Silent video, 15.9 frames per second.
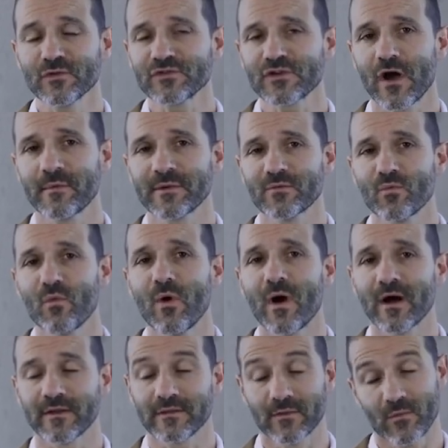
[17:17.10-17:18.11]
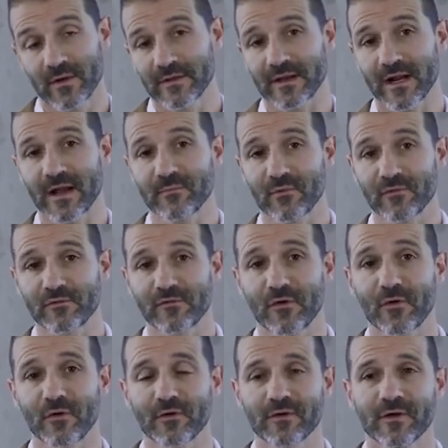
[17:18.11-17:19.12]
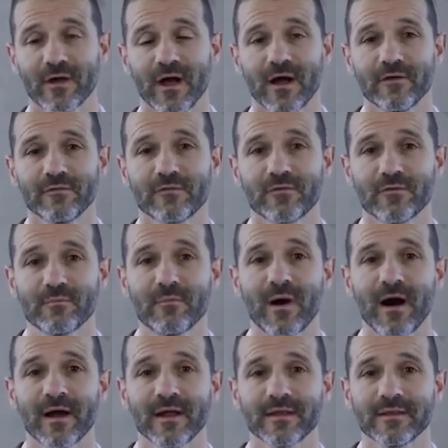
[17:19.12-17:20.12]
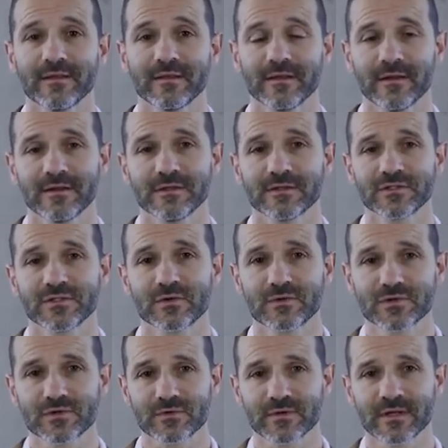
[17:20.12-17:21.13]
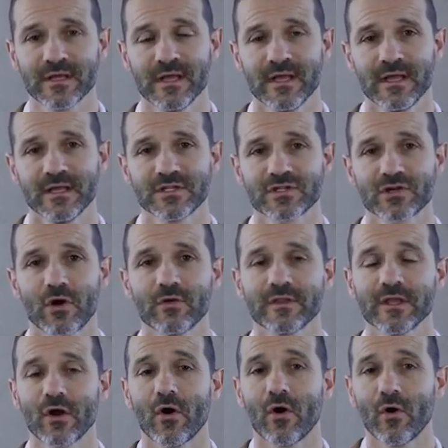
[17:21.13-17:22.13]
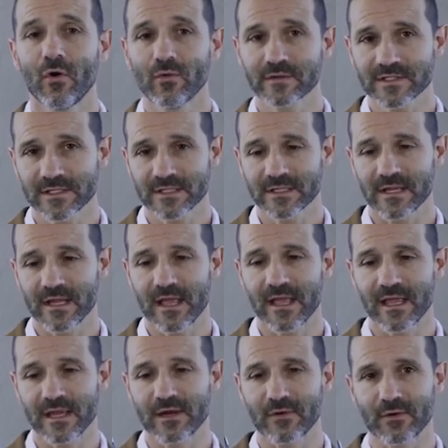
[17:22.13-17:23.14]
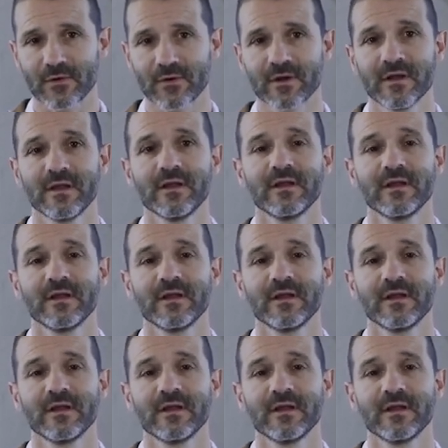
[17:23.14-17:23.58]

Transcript: most common one, the one that I prefer uh, for my uh, surgery, is called the Olsen-Hegar